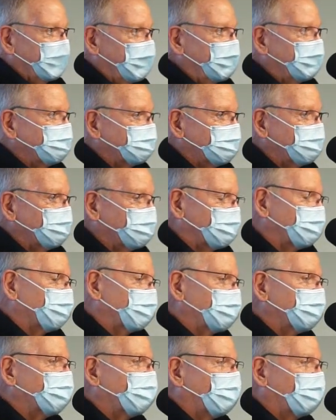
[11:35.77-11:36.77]
has what
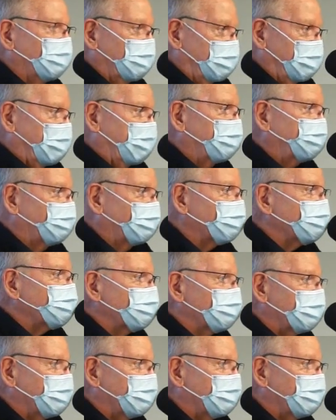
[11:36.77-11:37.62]
they call an adverse